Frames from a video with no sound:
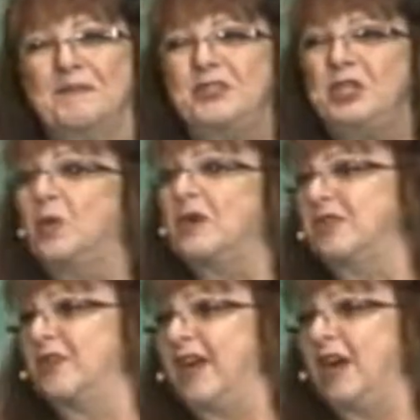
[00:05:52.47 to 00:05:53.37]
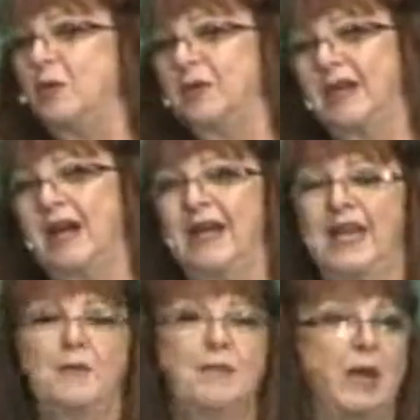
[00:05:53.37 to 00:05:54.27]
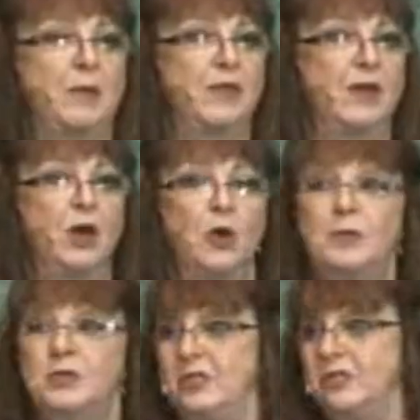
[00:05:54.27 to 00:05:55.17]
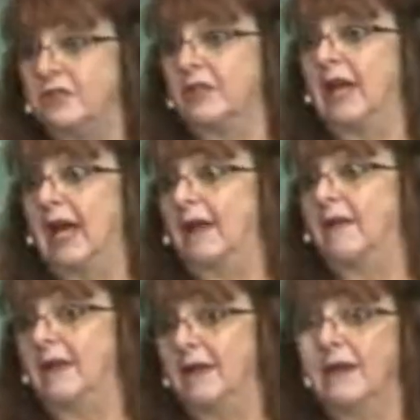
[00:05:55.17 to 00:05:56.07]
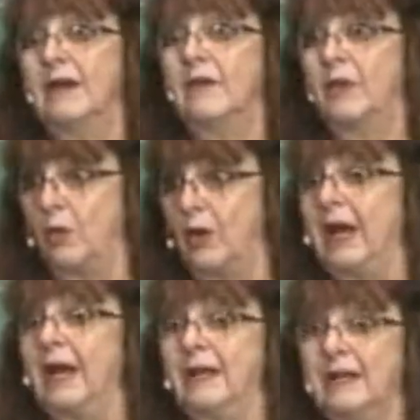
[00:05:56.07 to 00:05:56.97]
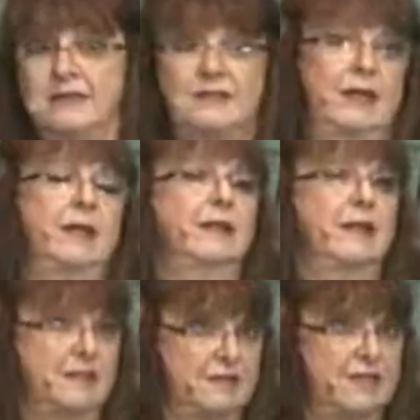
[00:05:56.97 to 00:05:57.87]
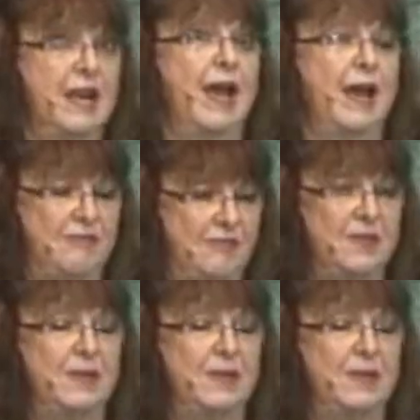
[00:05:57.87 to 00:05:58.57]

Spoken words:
she wasn't there when the guy came back with the goat, but she still had the ring and the seal and the staff.